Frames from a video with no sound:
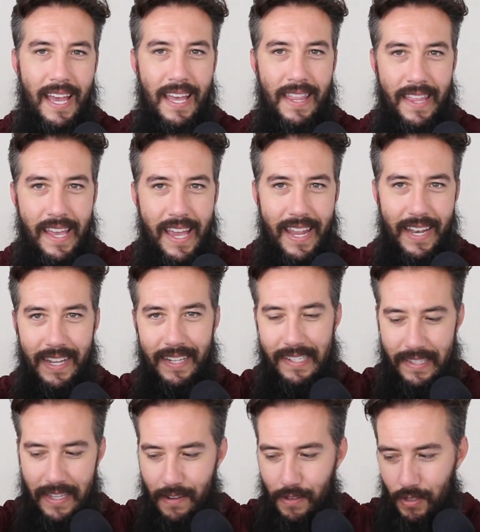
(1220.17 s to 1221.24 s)
And then
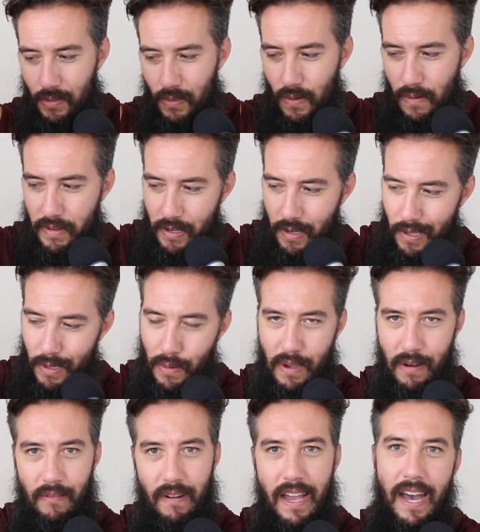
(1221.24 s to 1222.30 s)
instead of swimming all the way
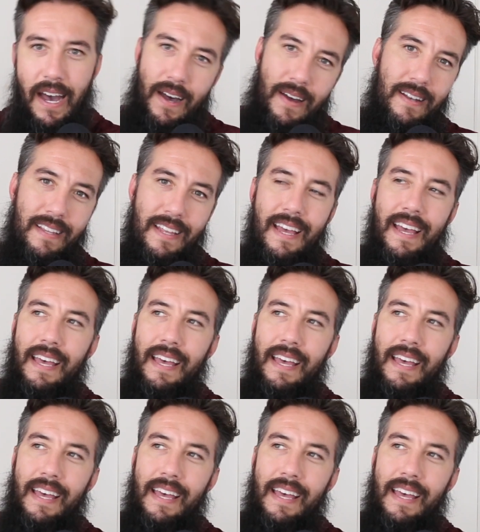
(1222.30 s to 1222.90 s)
around,